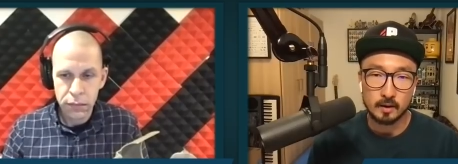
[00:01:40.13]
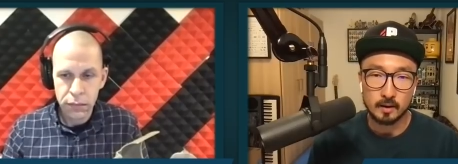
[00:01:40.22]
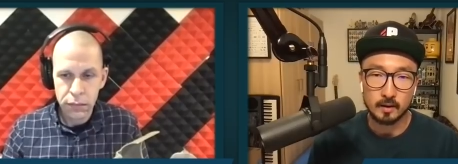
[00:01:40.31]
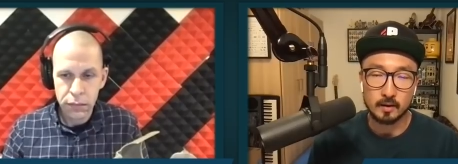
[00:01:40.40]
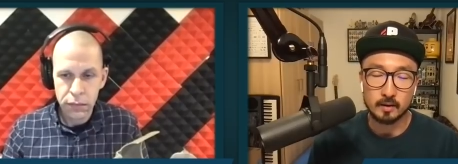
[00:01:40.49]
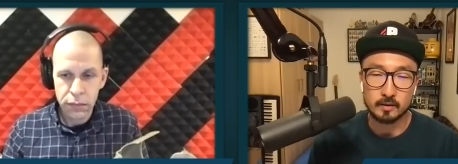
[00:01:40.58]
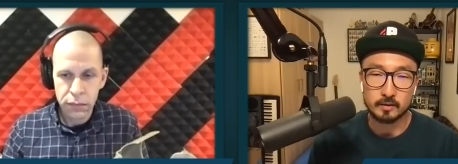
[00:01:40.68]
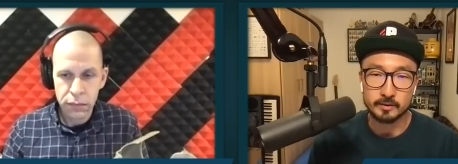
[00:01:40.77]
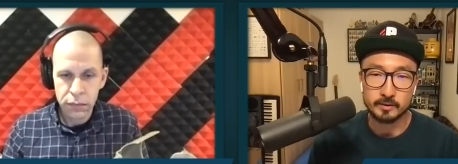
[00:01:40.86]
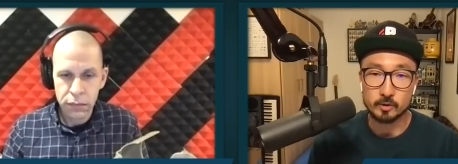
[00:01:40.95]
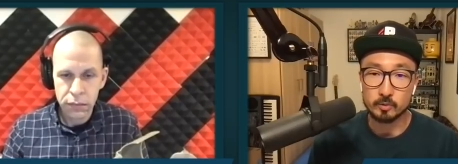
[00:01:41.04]
Speaker 1: And
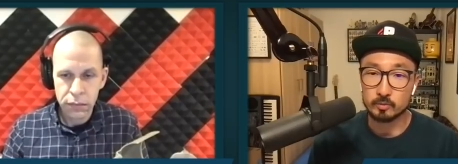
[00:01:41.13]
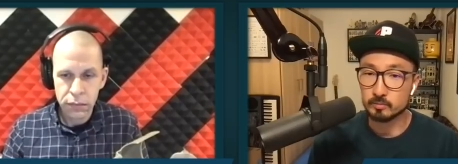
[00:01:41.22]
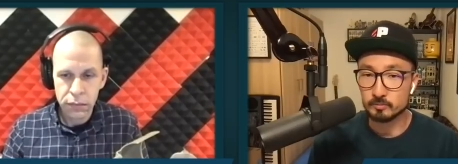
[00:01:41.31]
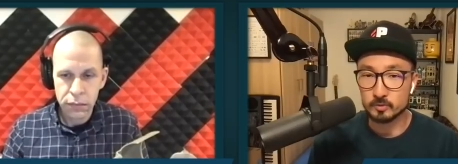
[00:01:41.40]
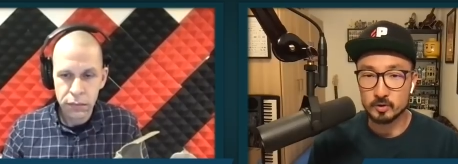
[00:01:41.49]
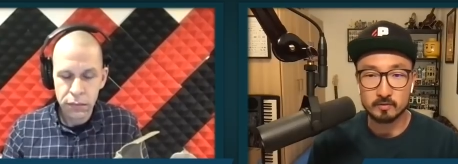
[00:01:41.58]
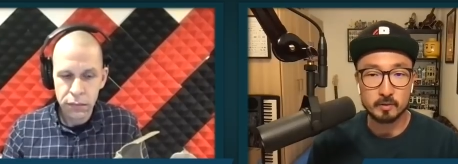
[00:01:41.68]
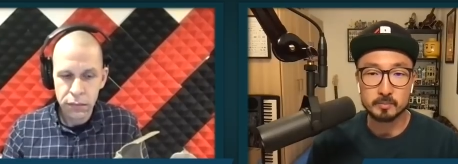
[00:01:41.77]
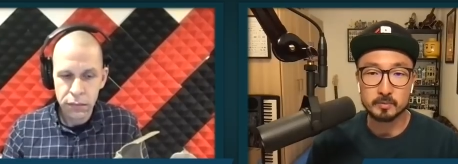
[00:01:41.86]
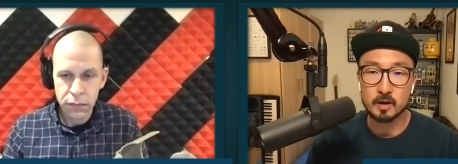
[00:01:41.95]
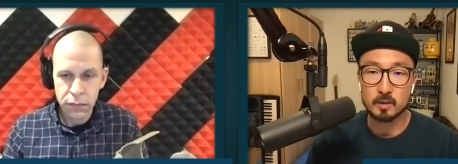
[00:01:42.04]
you know, you have
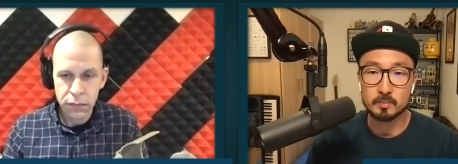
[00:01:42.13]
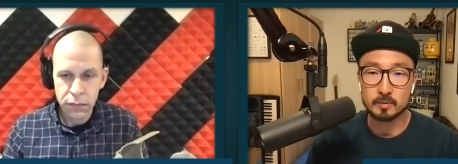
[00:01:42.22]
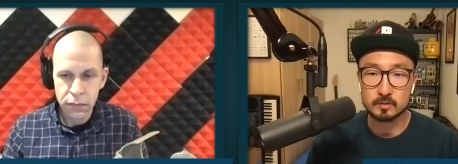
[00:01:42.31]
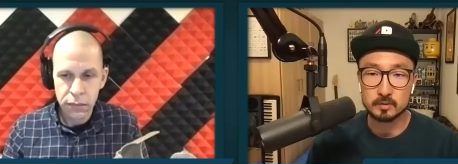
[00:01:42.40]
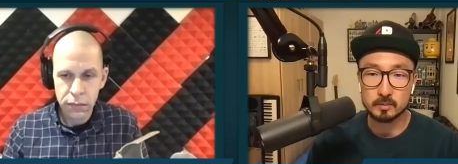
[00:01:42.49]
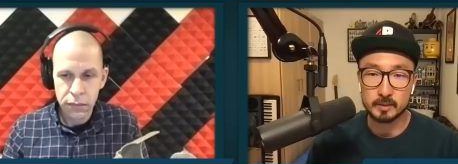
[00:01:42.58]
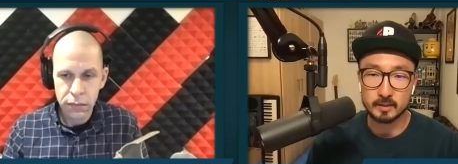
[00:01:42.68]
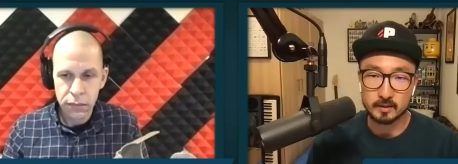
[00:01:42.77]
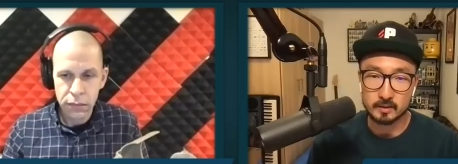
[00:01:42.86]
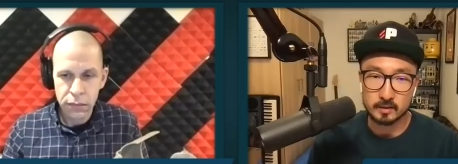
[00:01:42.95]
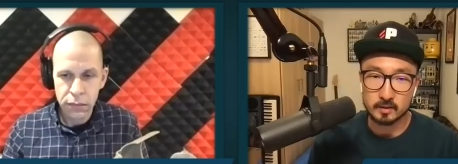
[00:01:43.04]
up top somebody
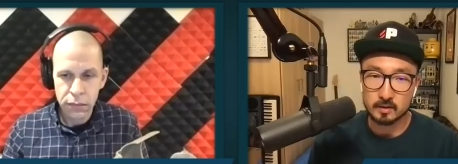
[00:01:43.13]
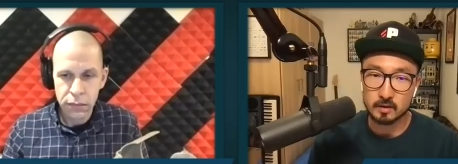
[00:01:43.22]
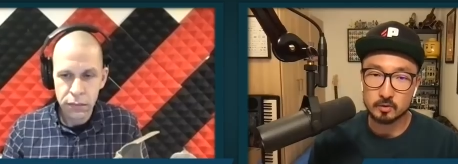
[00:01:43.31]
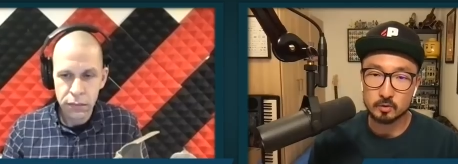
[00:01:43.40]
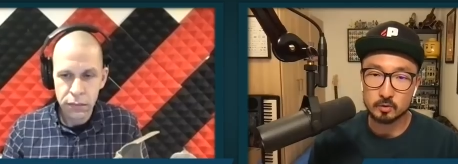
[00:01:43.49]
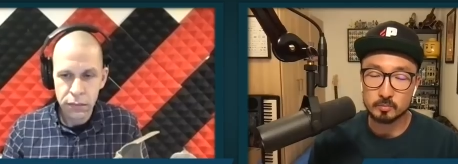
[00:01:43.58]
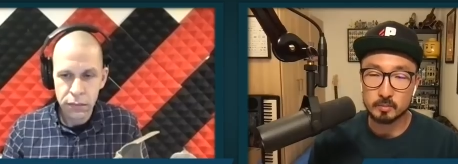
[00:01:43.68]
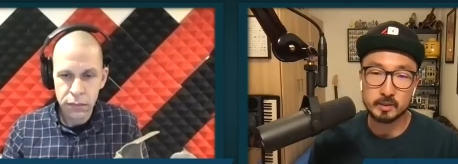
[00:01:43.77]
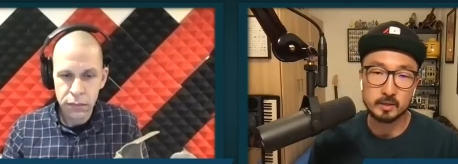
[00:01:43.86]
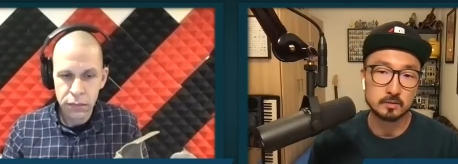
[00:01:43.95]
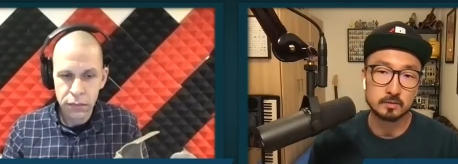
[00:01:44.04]
like a Nick Khan who
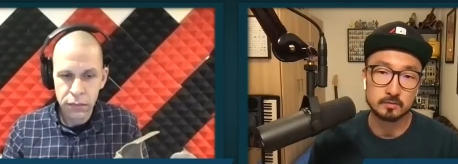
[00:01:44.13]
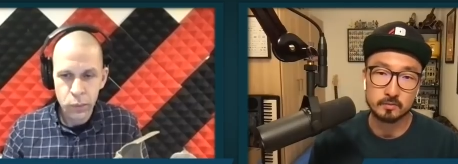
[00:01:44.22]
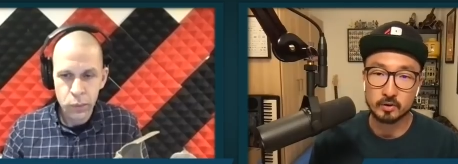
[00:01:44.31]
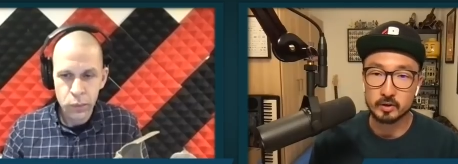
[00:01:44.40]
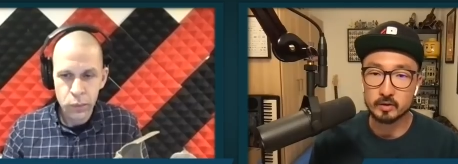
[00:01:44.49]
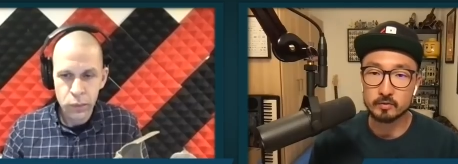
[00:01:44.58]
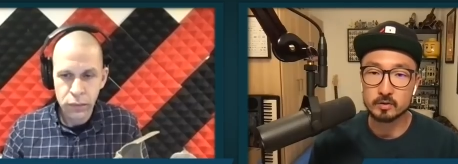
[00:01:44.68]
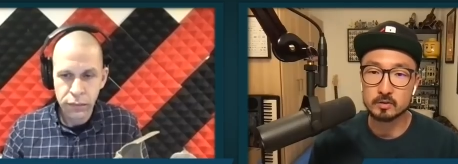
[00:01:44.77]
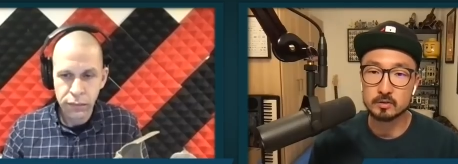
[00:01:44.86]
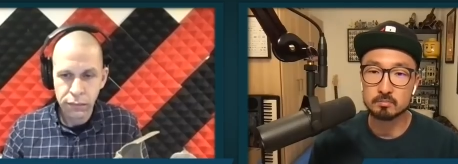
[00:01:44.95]
maybe has very different